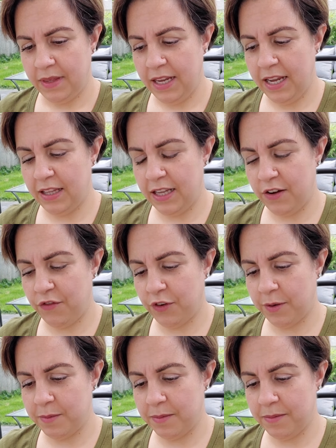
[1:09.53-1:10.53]
healing
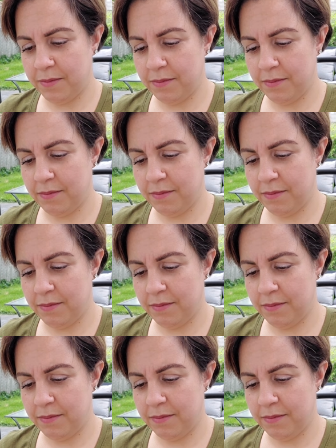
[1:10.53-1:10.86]
from